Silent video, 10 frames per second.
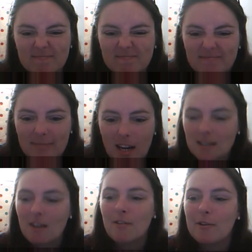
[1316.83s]
I
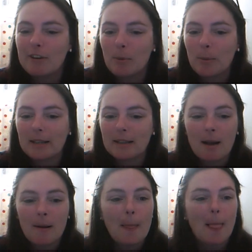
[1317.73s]
feel really weird now.
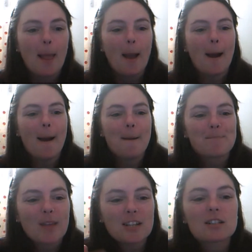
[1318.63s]

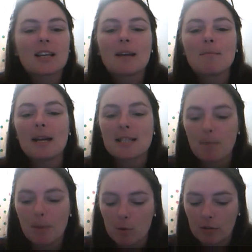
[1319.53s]
I just think it makes it a
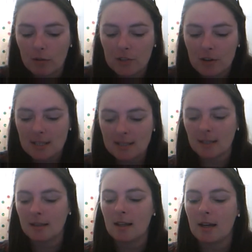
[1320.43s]
bit more interesting
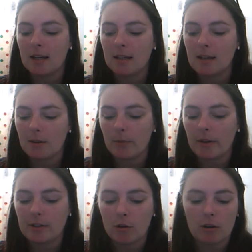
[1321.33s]
than when
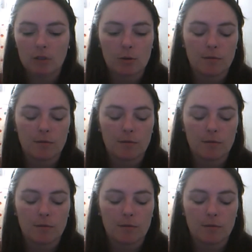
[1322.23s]
you've got sort of like